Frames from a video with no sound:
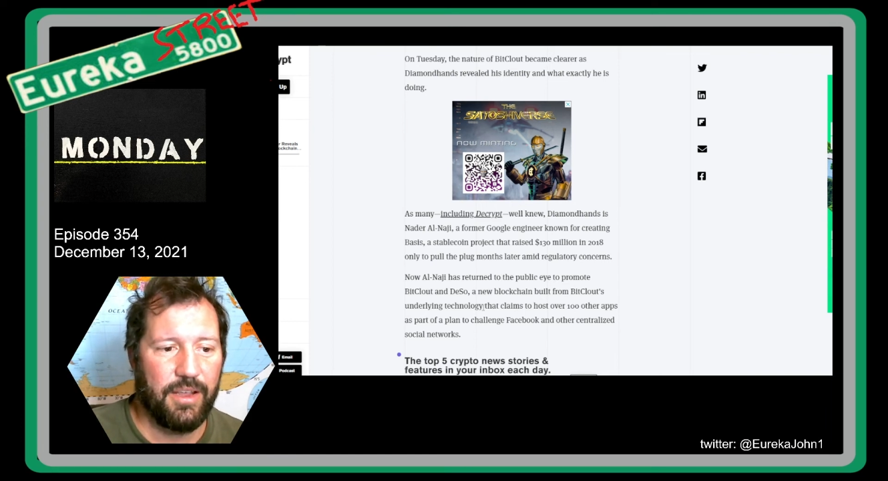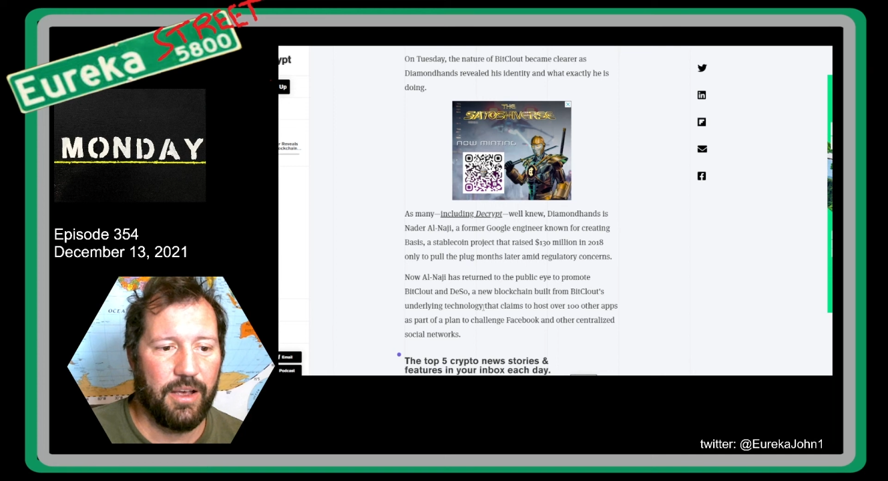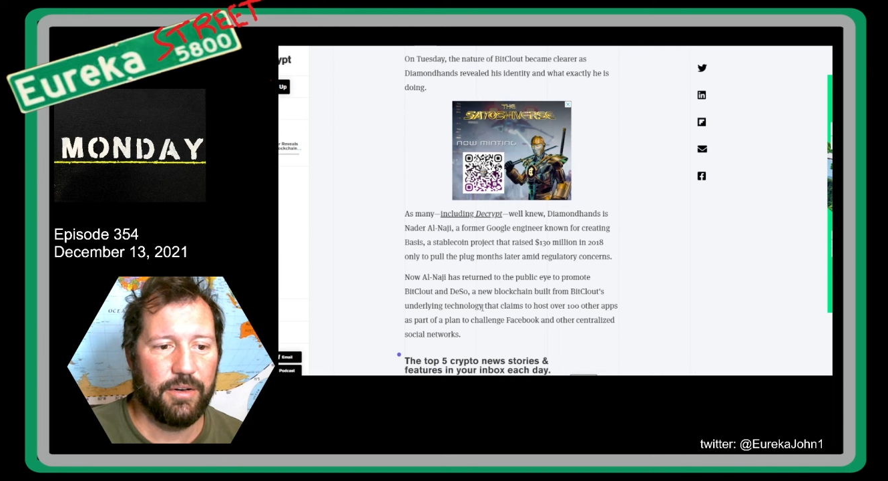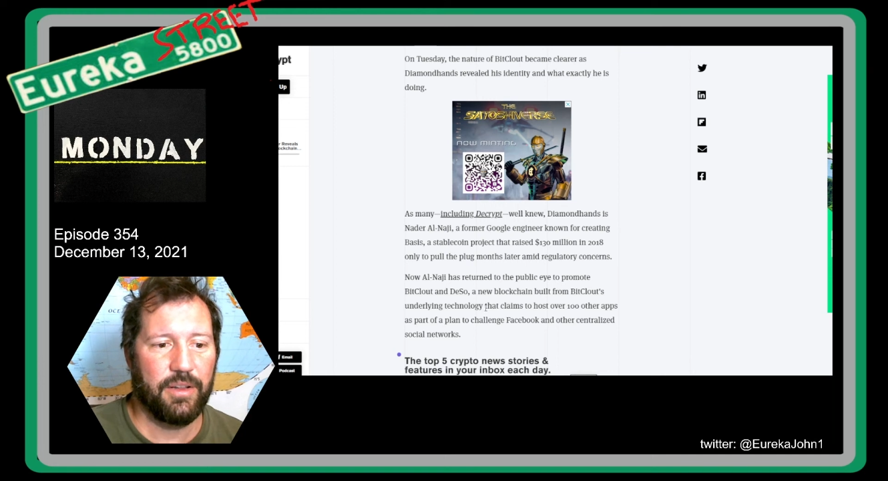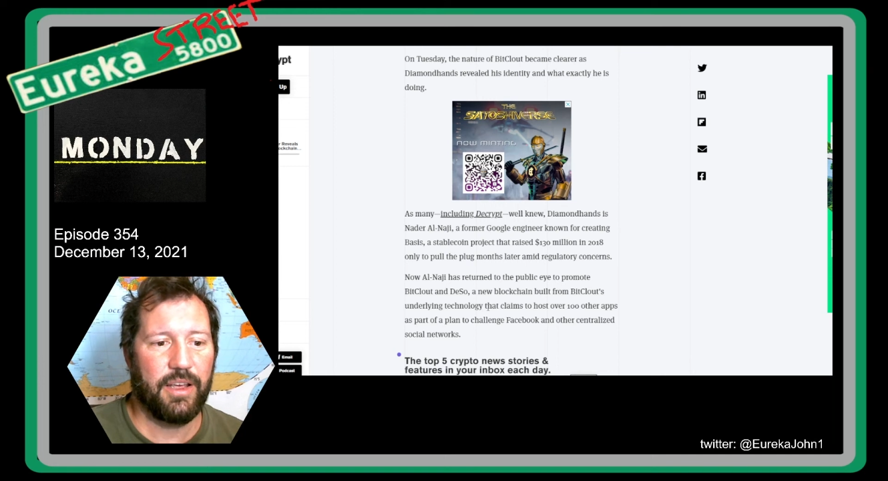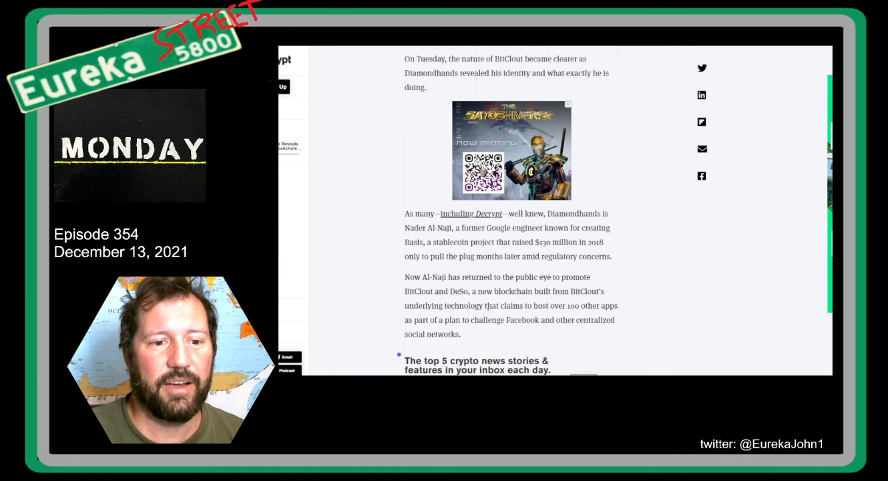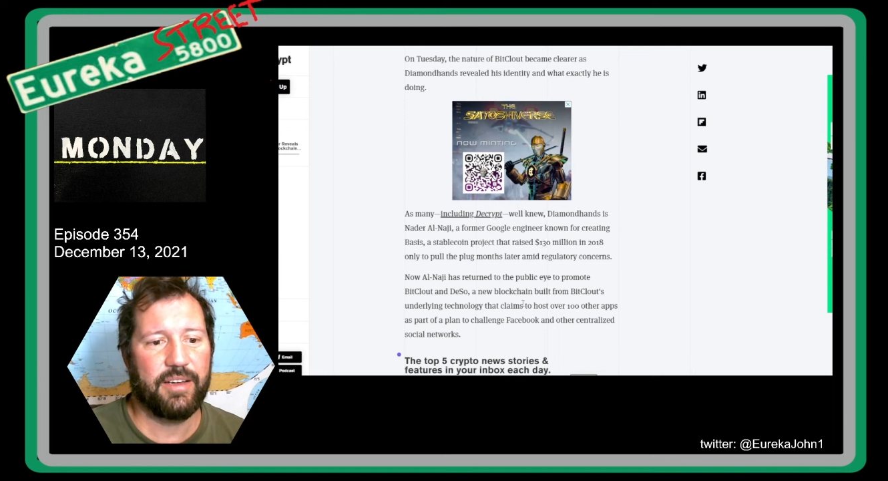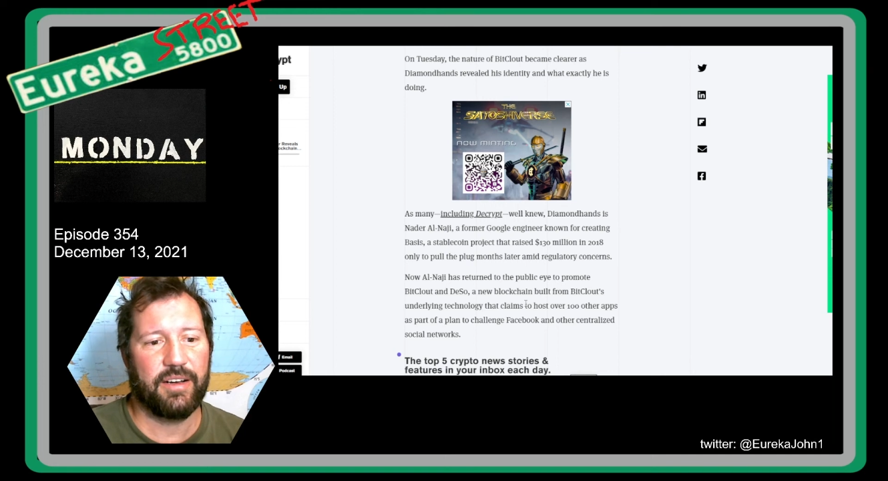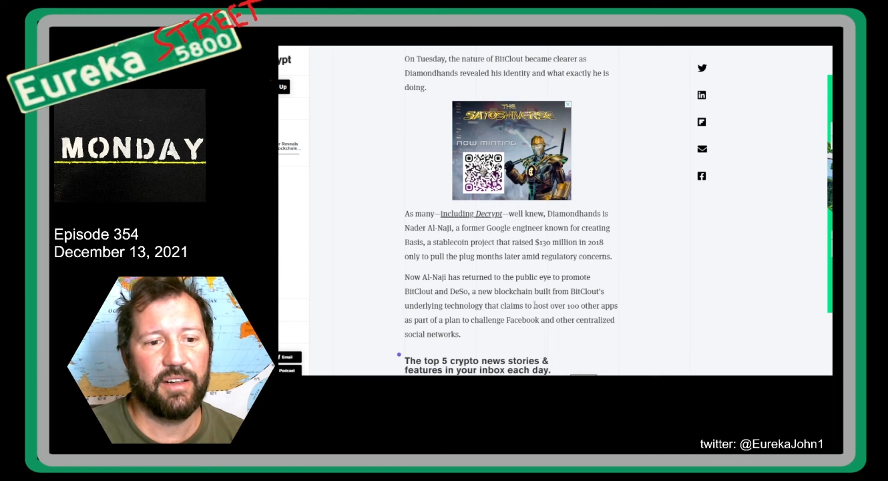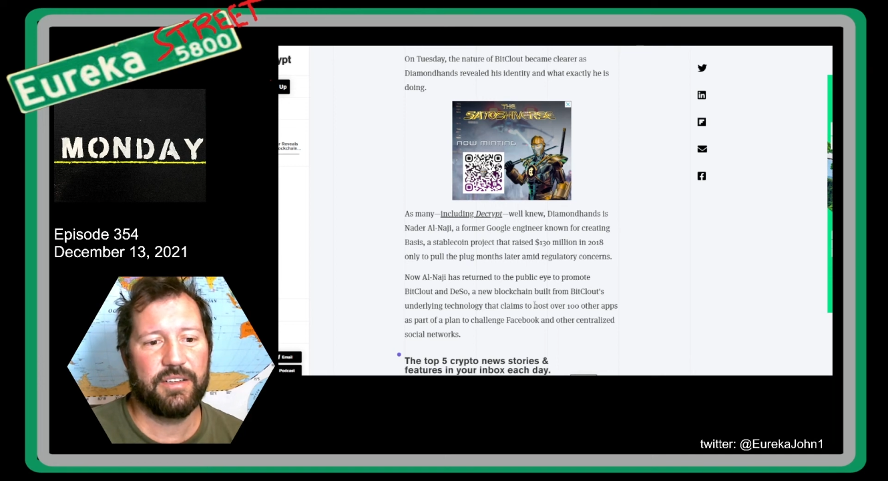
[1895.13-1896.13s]
underlying
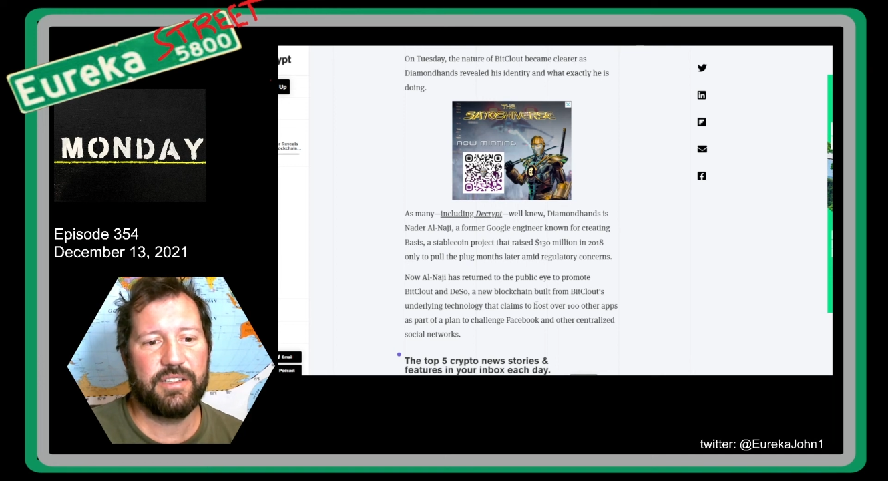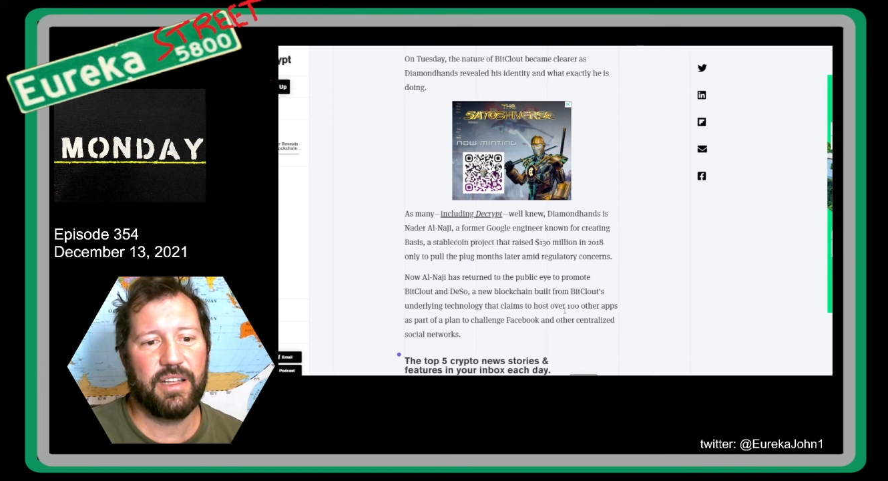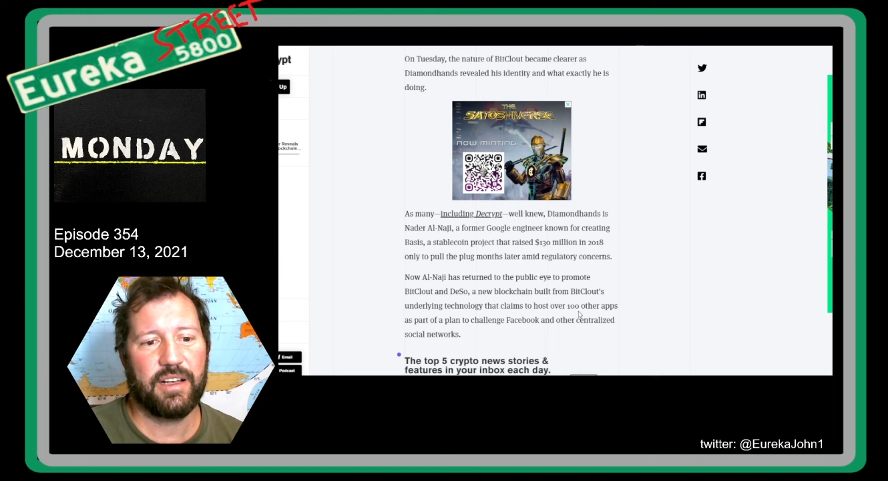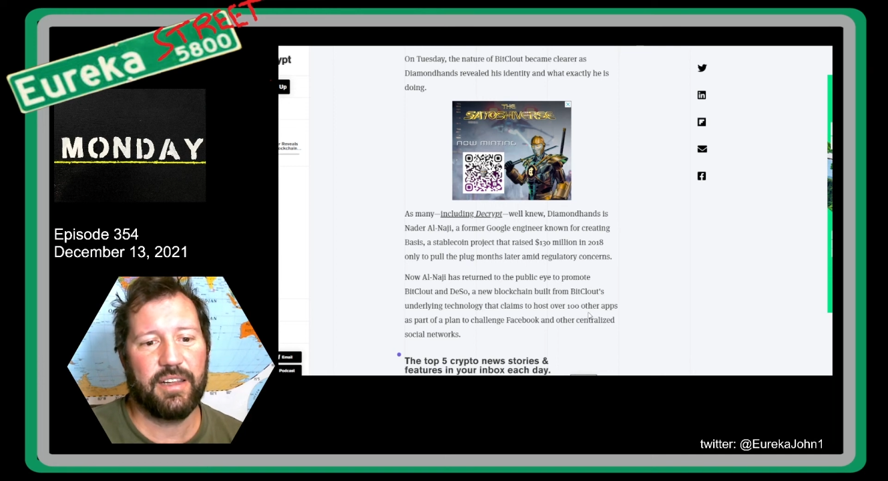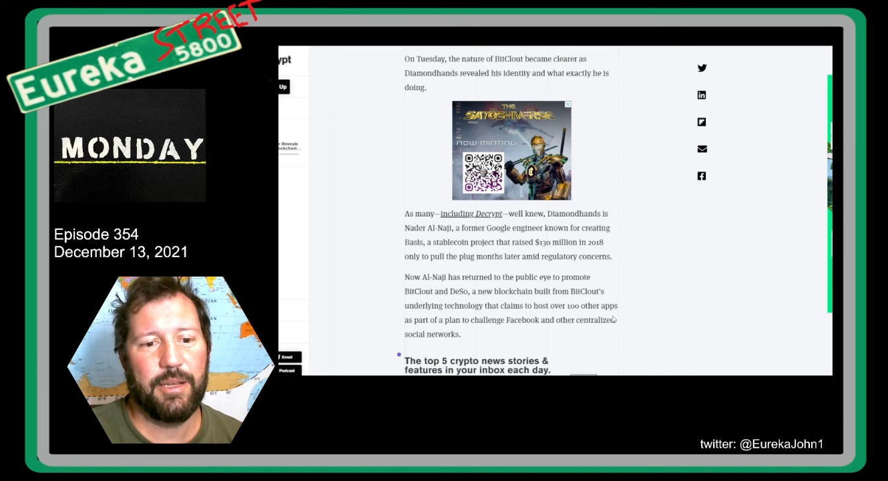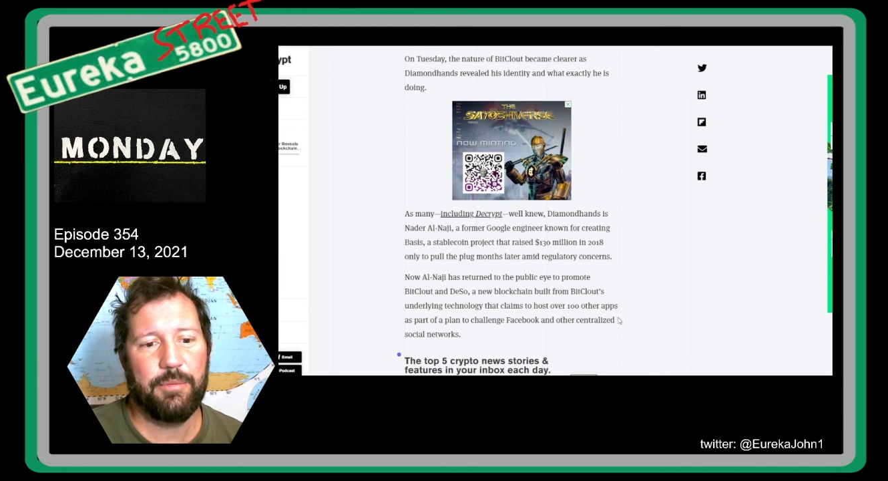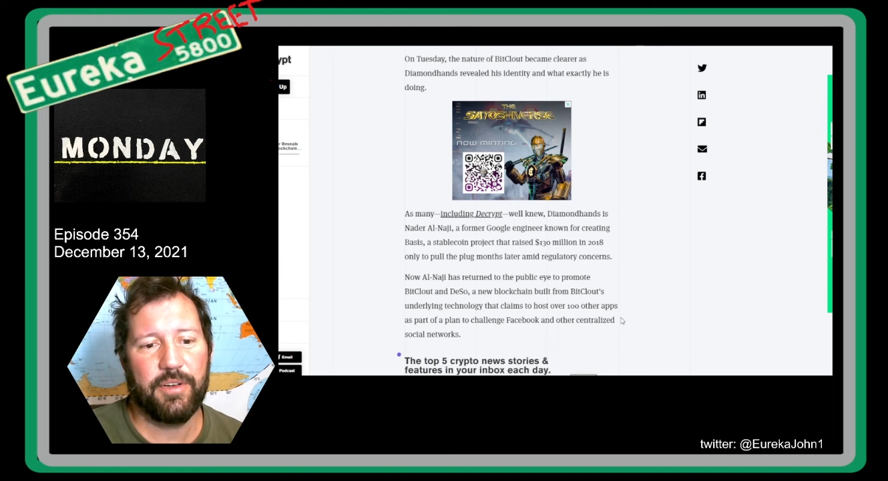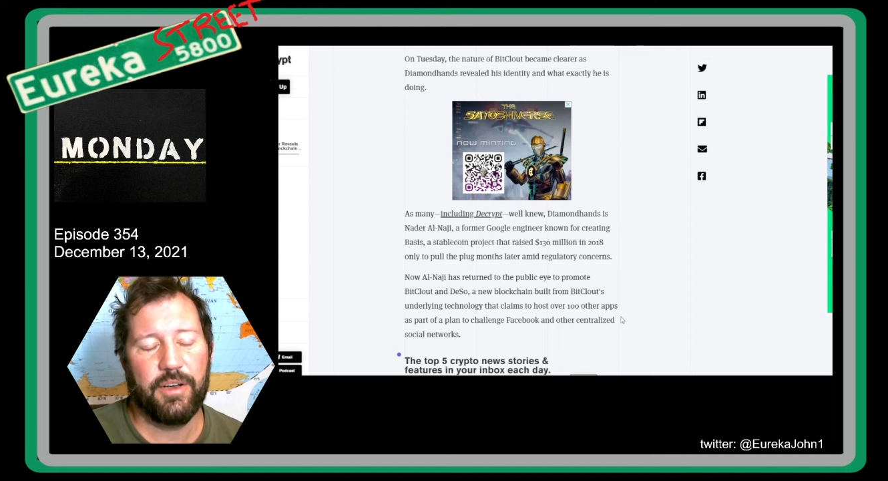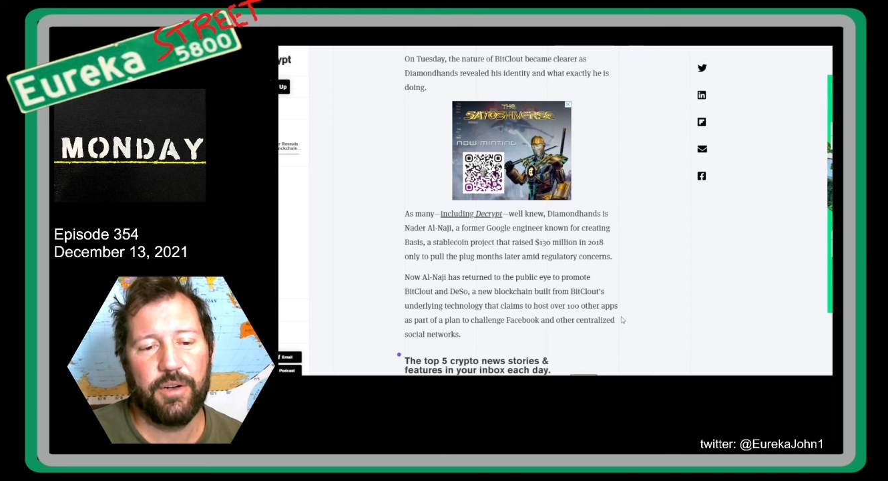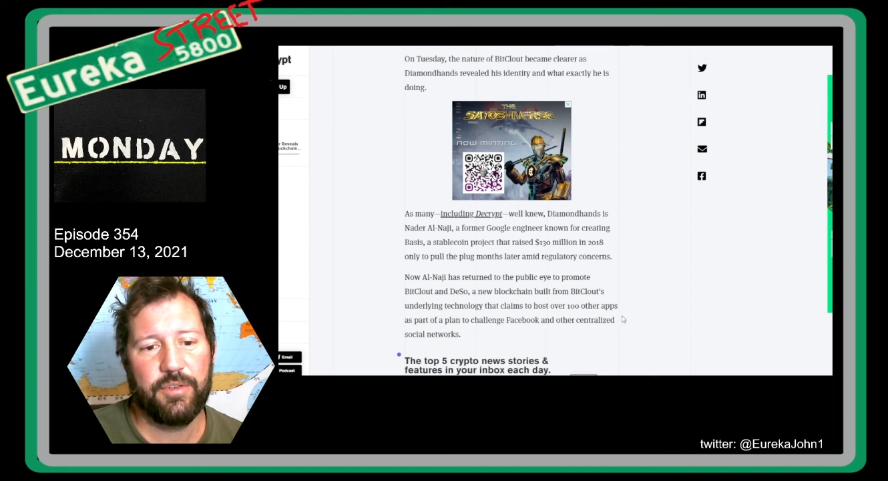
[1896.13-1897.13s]
technology that claims
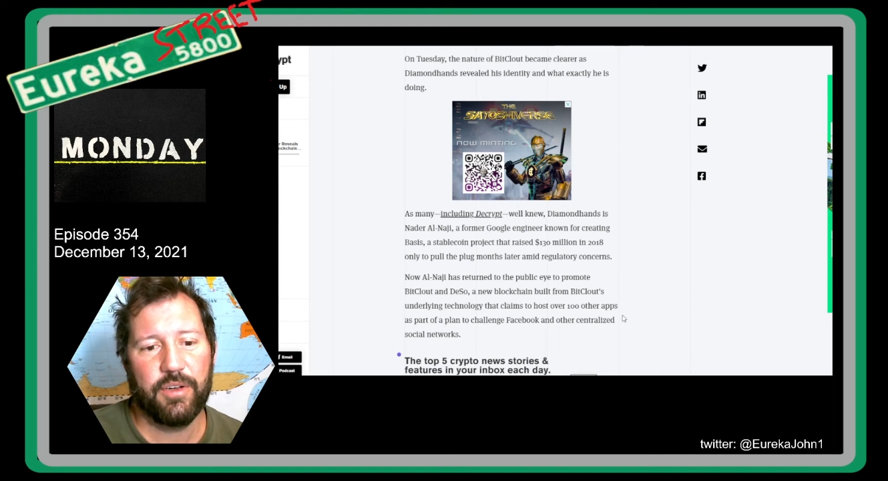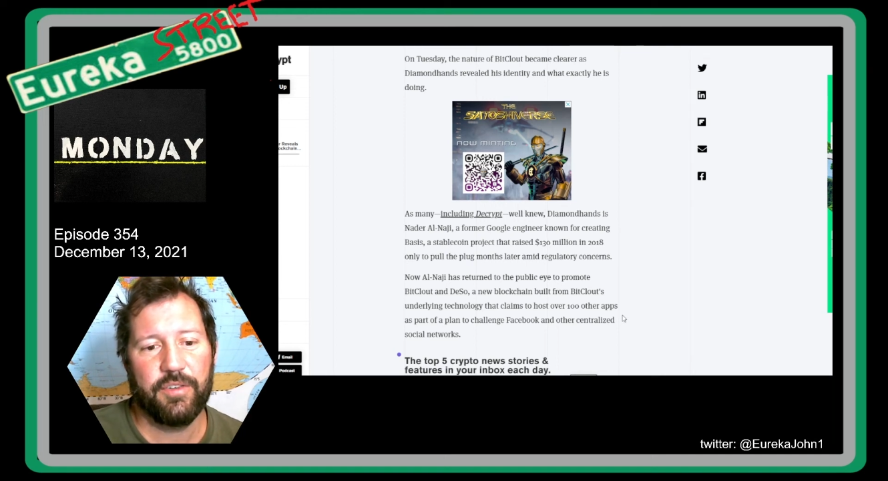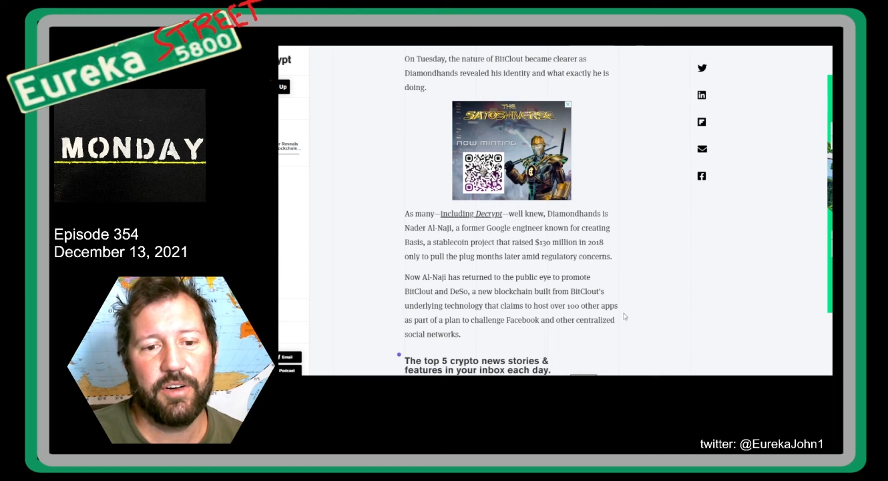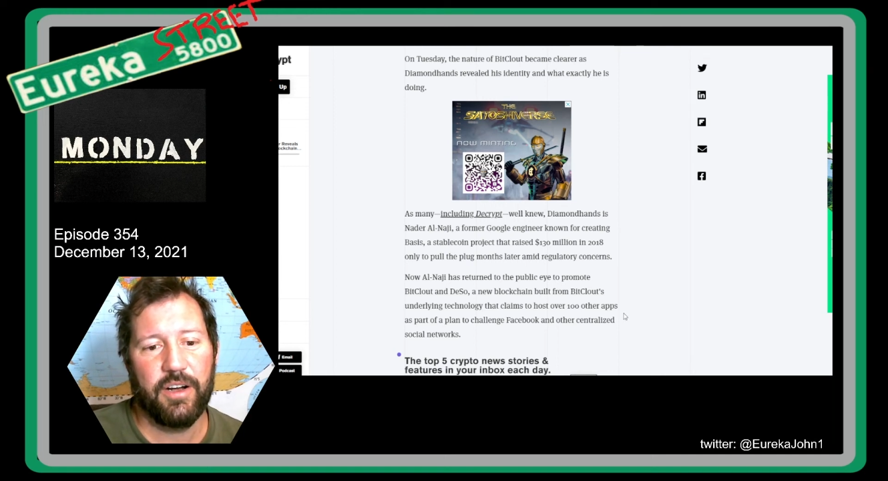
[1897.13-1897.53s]
to host over